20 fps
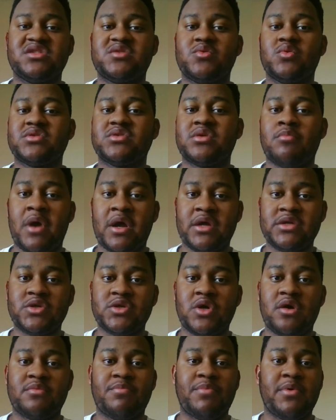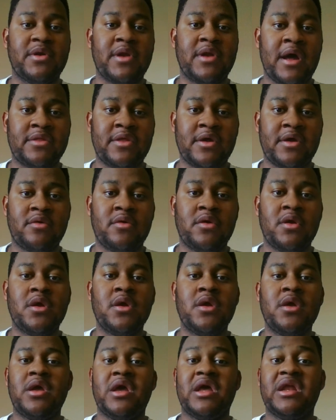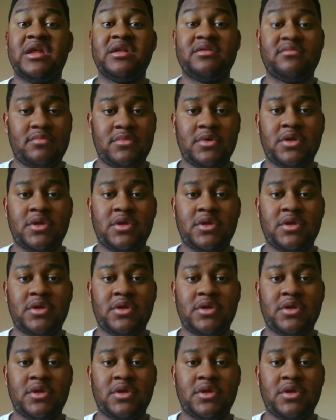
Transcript: That's what my mind jog put out there, and it